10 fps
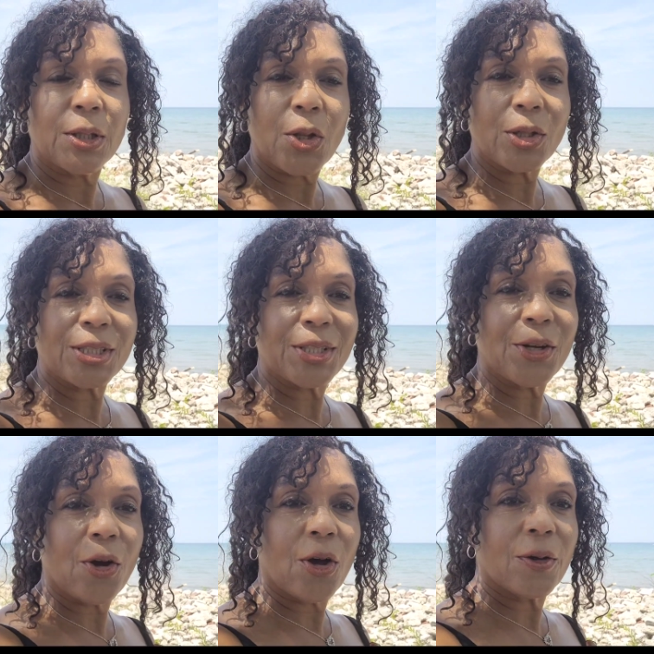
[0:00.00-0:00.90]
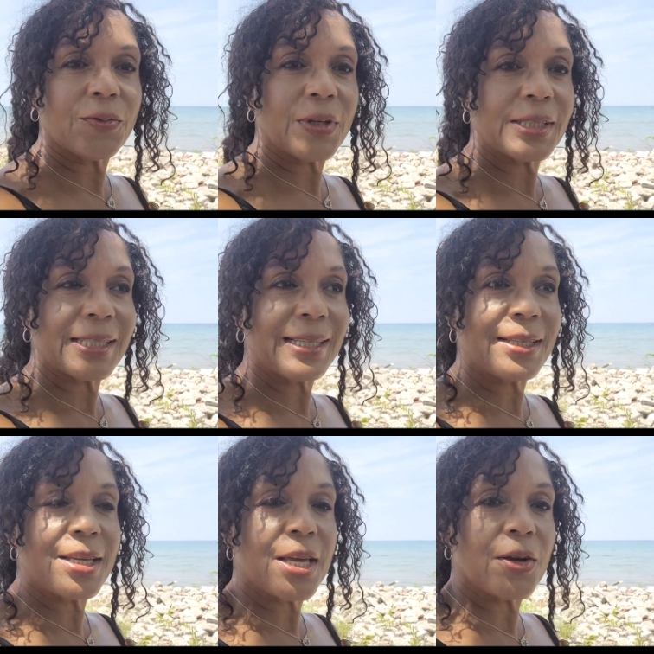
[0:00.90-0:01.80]
launching off a
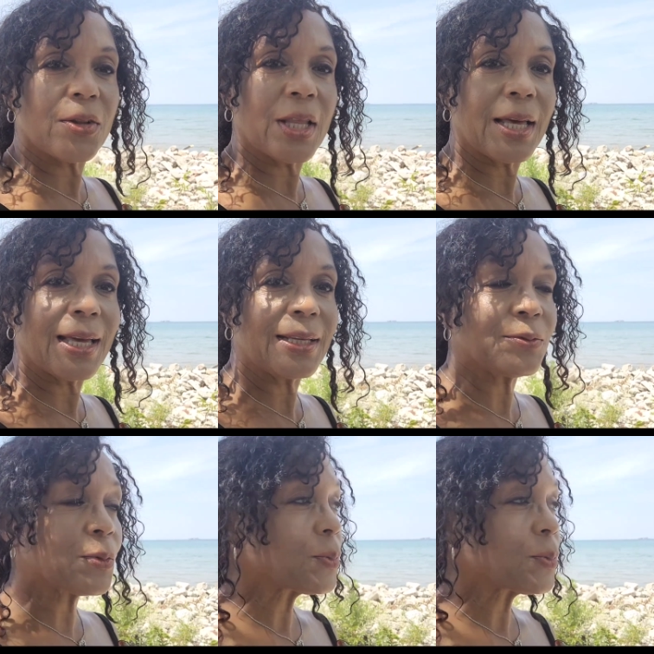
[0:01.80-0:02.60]
skincare line,